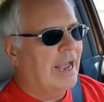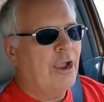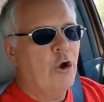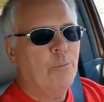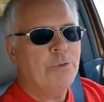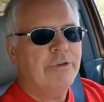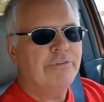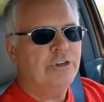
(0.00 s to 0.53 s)
I
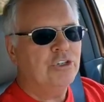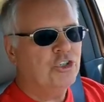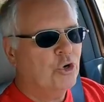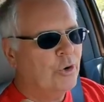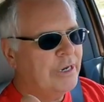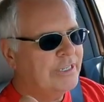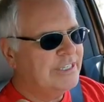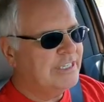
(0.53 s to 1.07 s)
hope you've
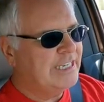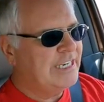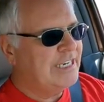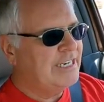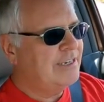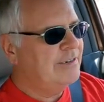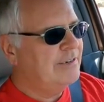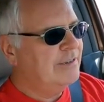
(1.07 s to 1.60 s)
enjoyed
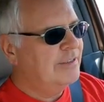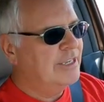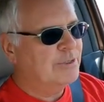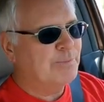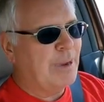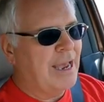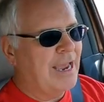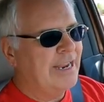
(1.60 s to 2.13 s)
seeing
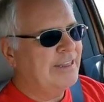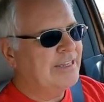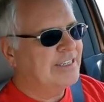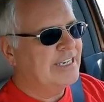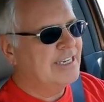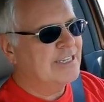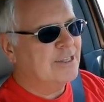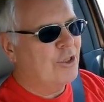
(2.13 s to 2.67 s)
this
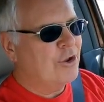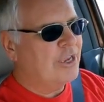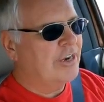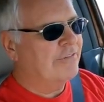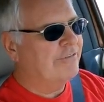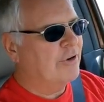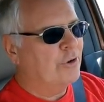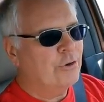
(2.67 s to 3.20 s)
behind-the-scenes look
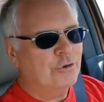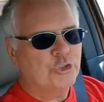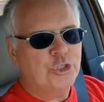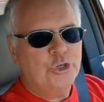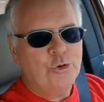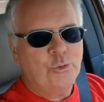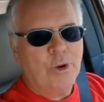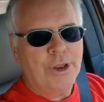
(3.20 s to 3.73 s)
at a photo
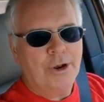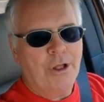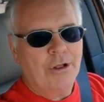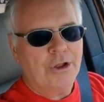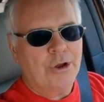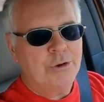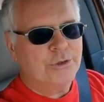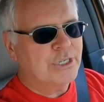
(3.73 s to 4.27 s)
shoot, what
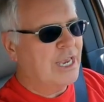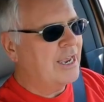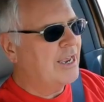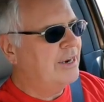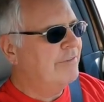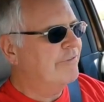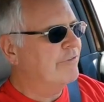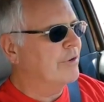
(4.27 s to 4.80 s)
all goes
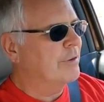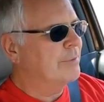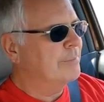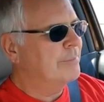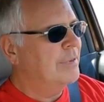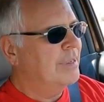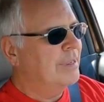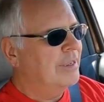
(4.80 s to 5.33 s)
on
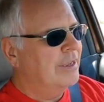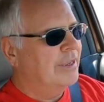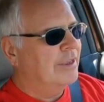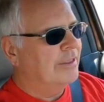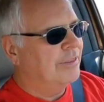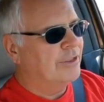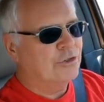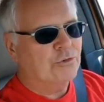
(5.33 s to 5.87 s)
from
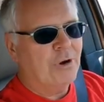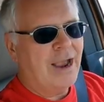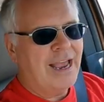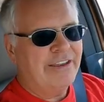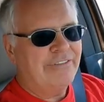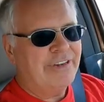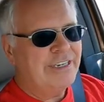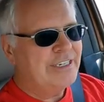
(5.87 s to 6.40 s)
the
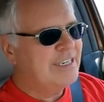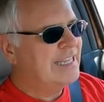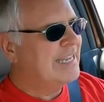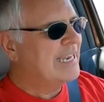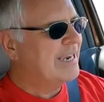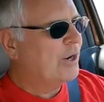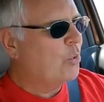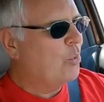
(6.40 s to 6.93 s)
driving to
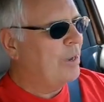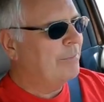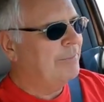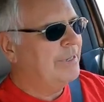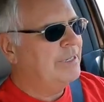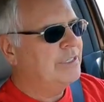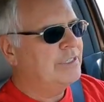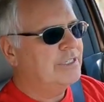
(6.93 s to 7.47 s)
the
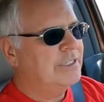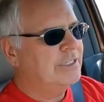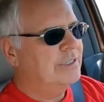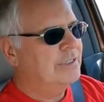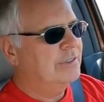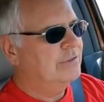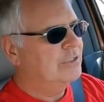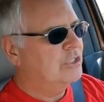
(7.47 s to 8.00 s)
equipment
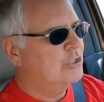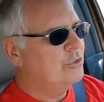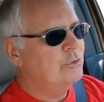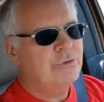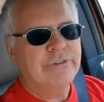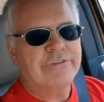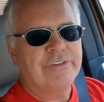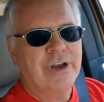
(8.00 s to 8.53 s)

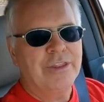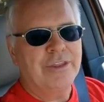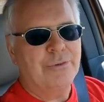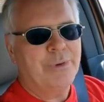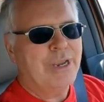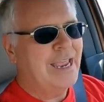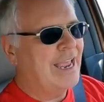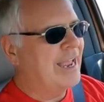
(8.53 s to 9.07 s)
to the fun
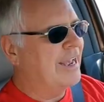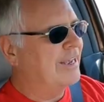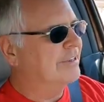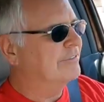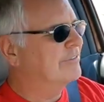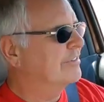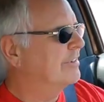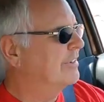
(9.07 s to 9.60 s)
that we have.